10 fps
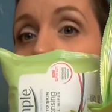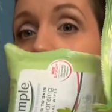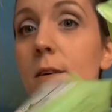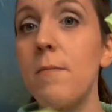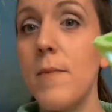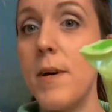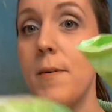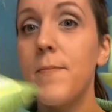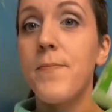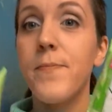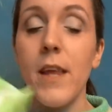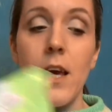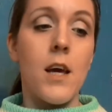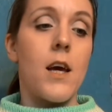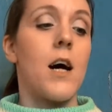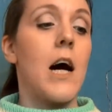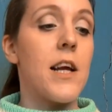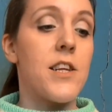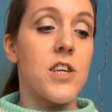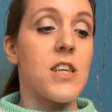them
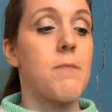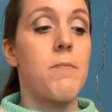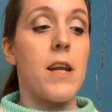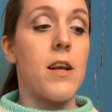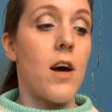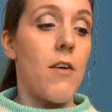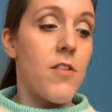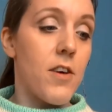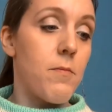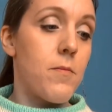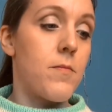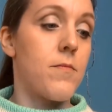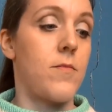I just simply love them.